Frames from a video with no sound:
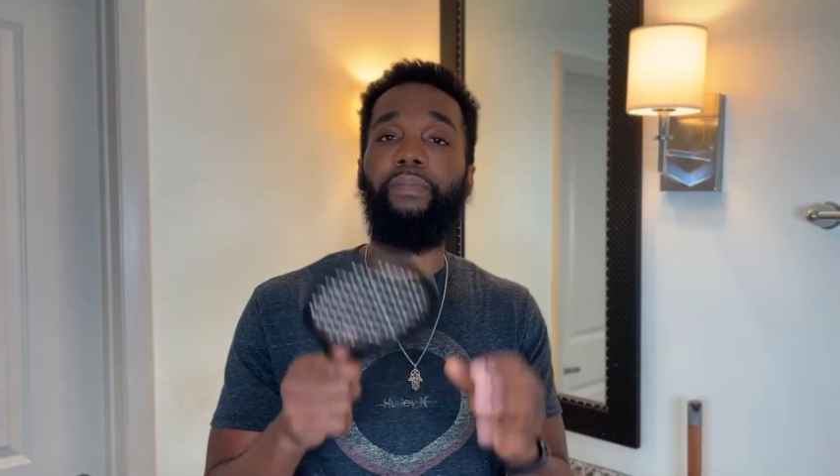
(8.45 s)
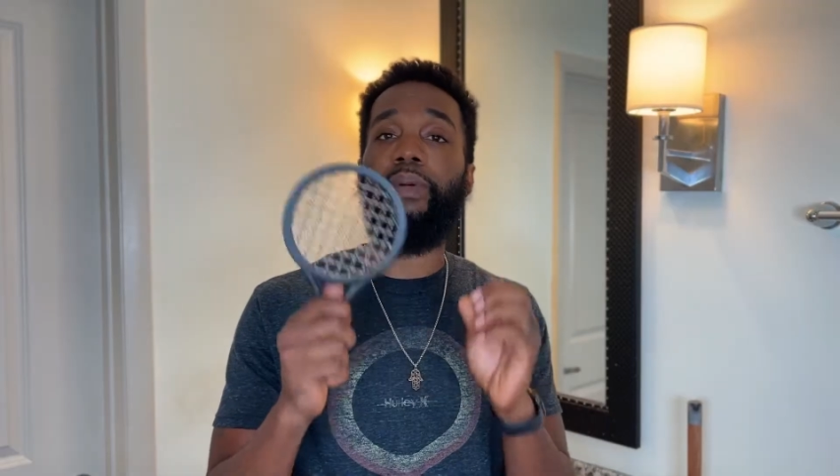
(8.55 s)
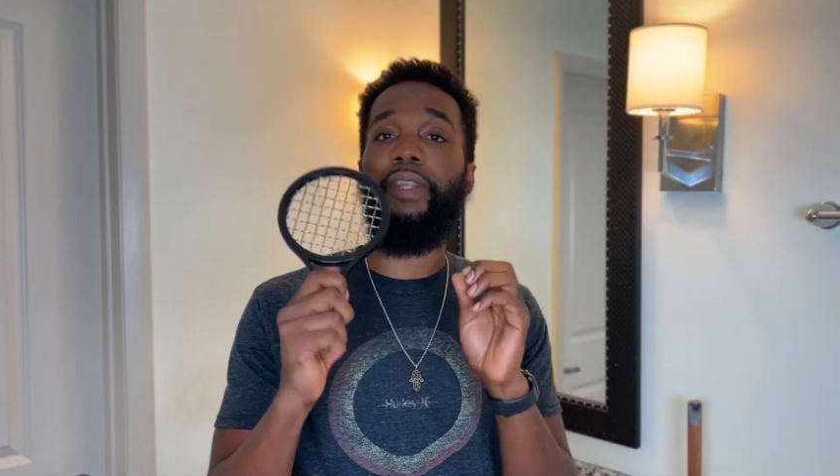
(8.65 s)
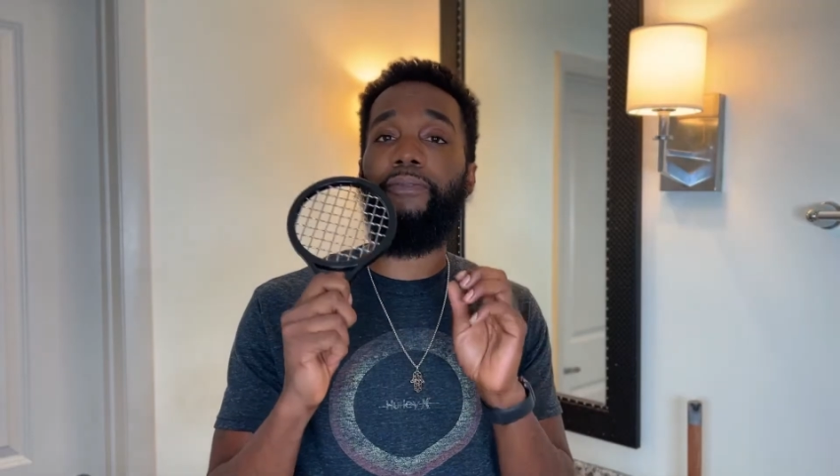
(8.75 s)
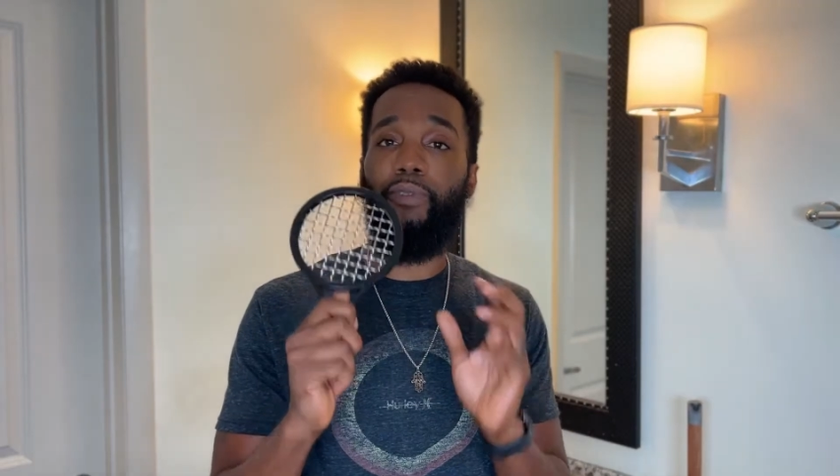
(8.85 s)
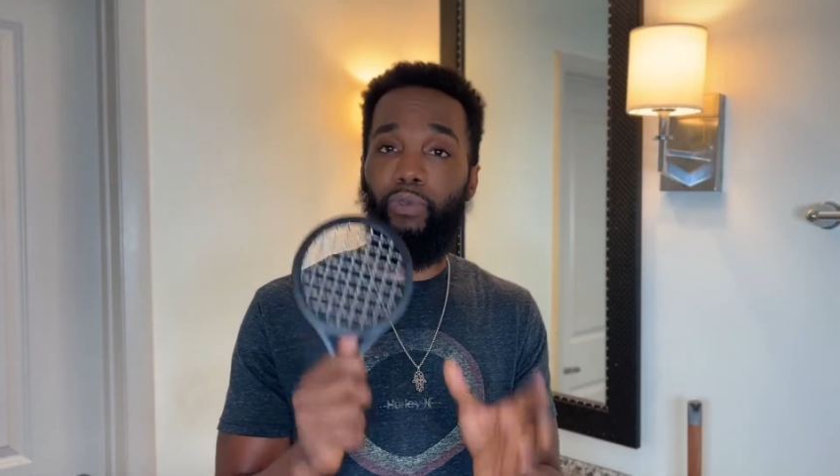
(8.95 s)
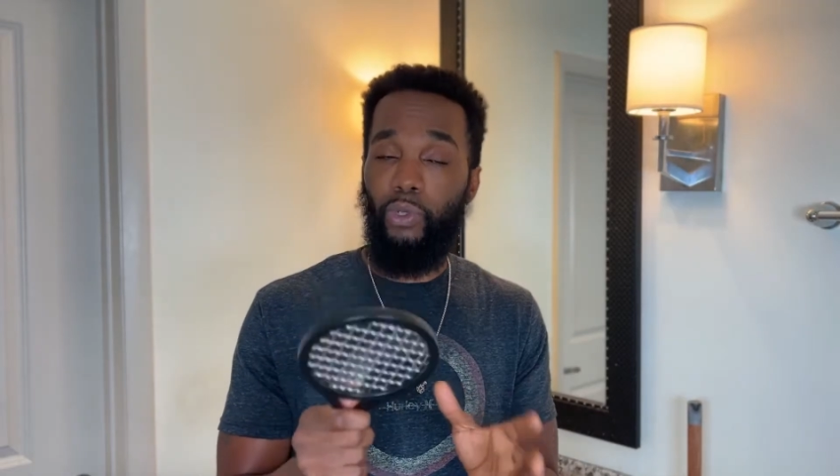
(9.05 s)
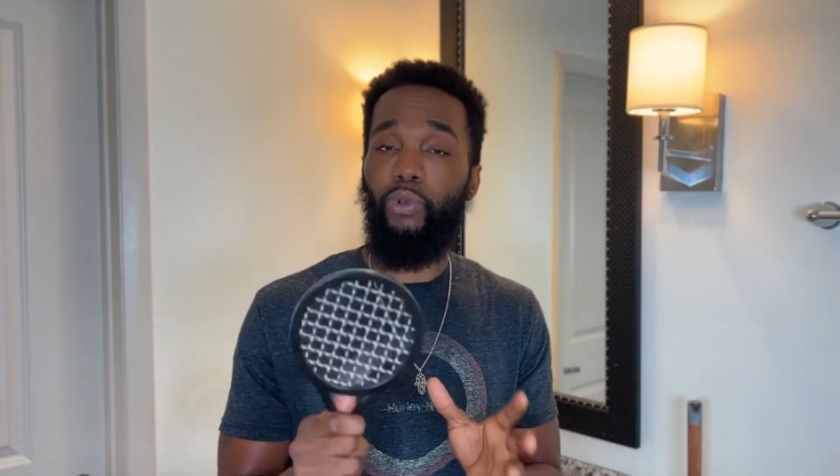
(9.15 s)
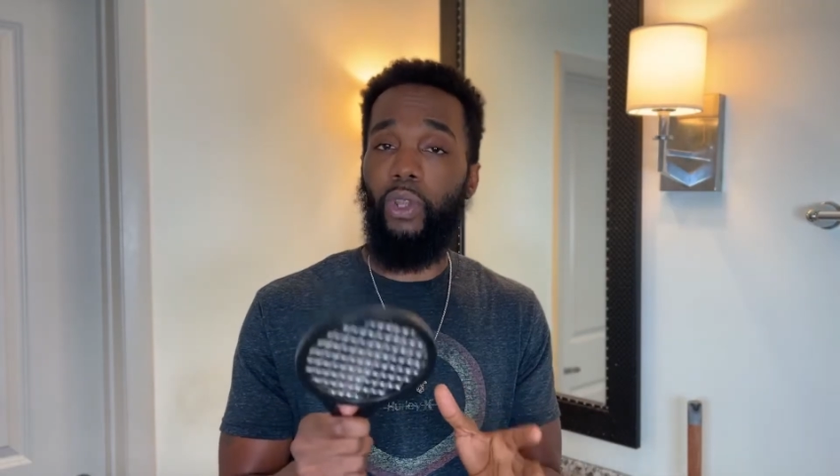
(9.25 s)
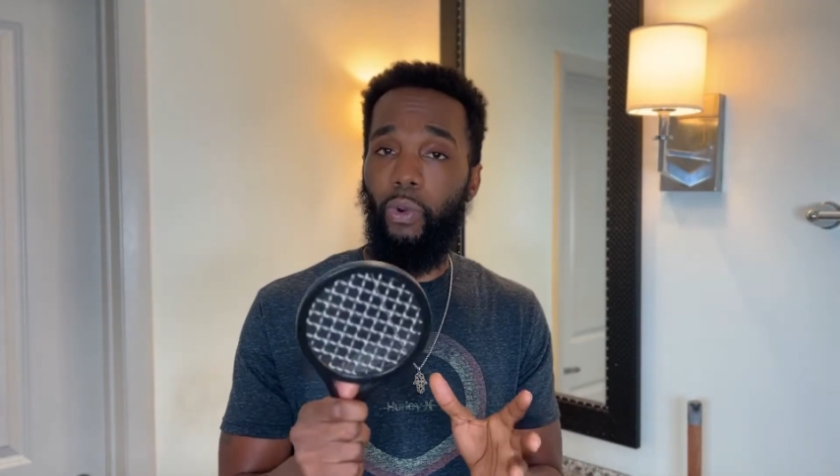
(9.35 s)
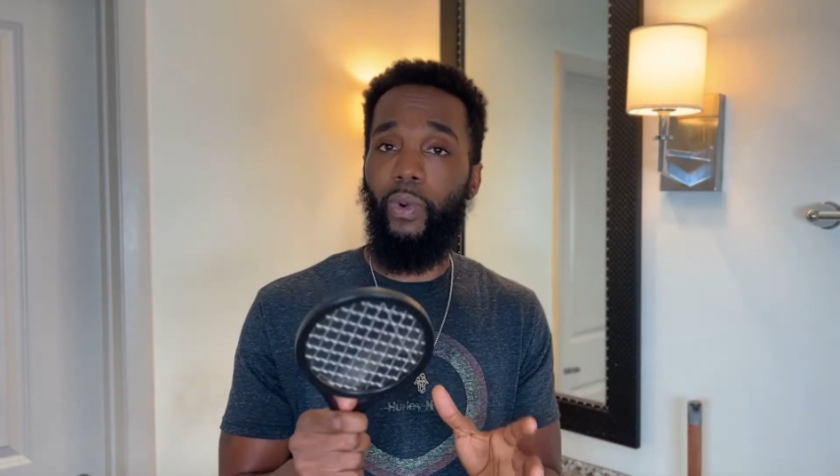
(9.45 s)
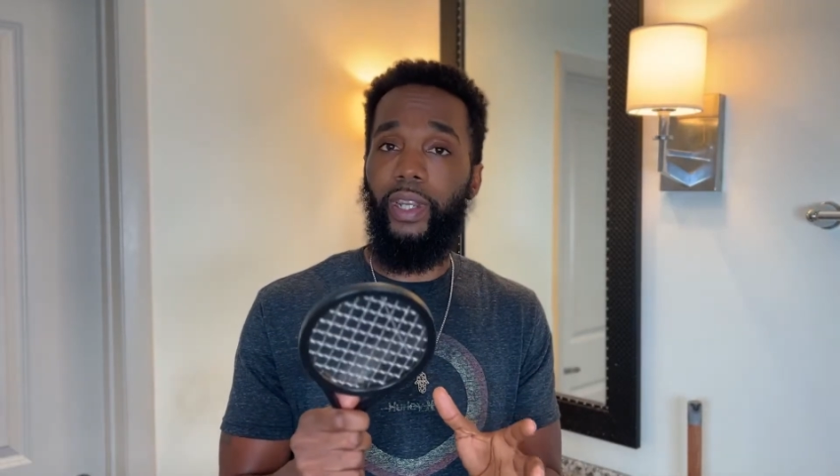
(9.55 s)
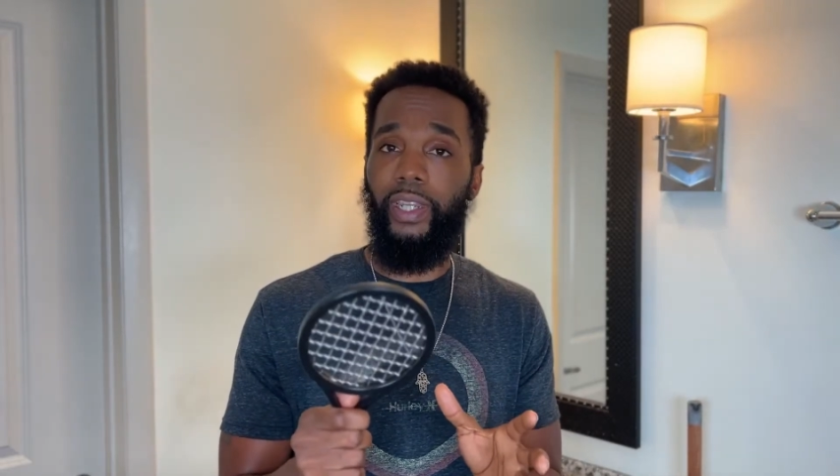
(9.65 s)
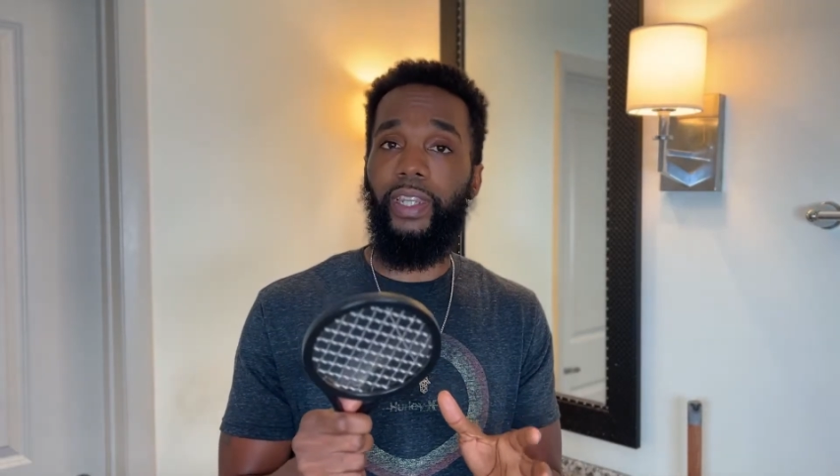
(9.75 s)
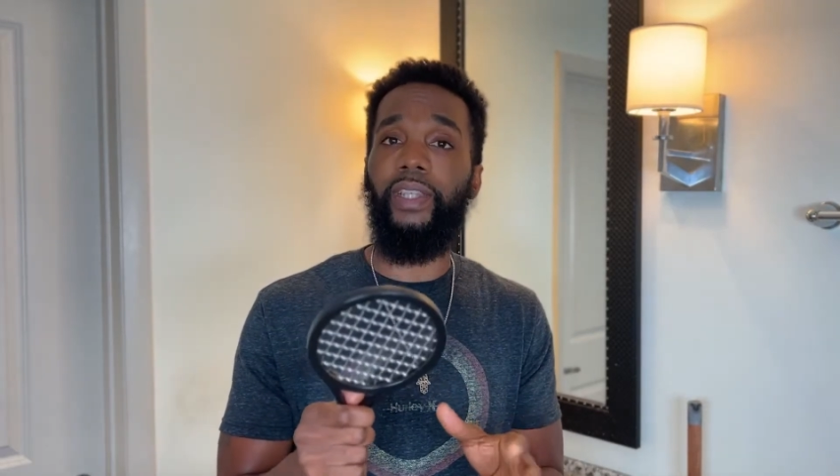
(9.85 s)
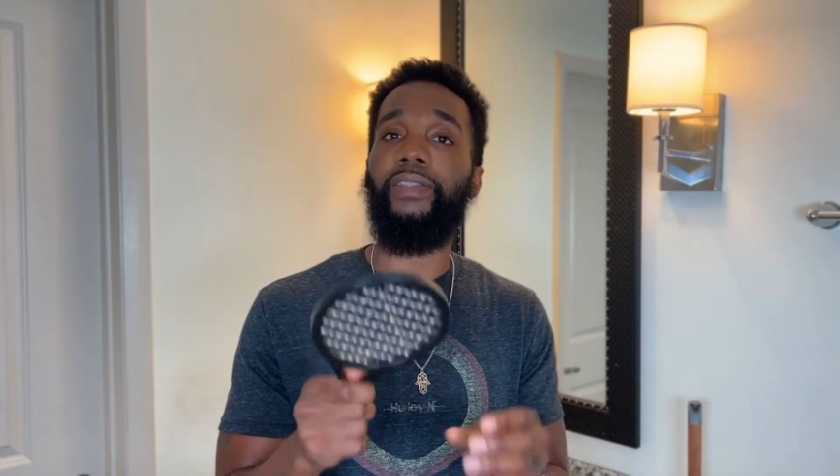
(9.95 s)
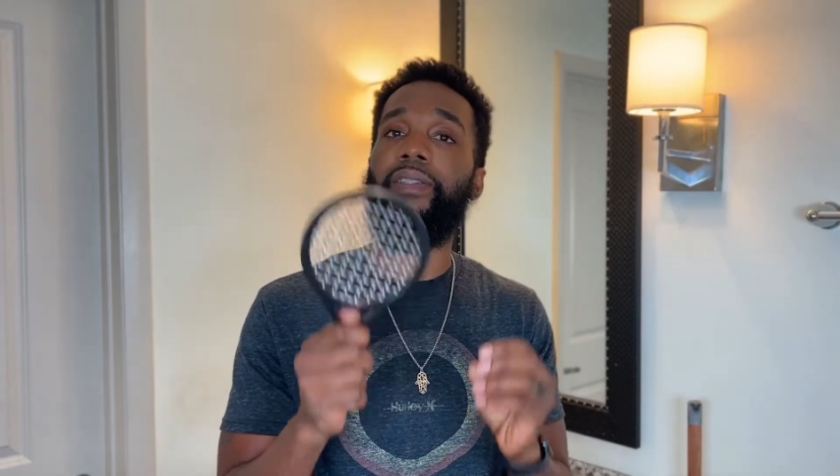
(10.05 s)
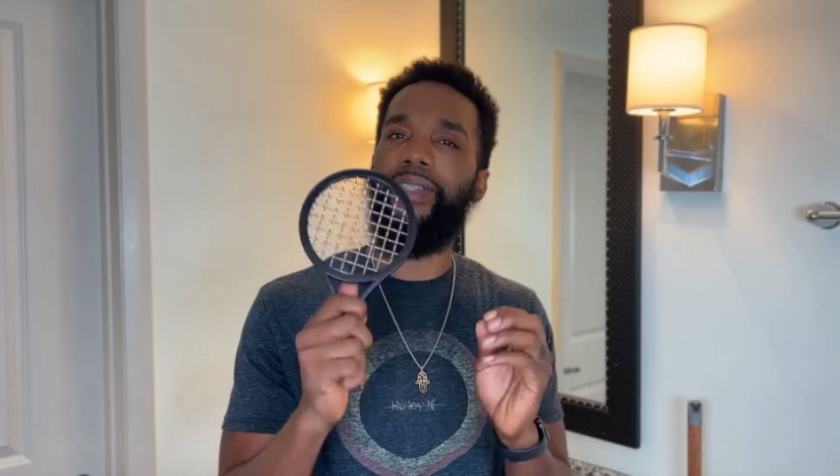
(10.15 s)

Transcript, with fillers: But if you do know what it is,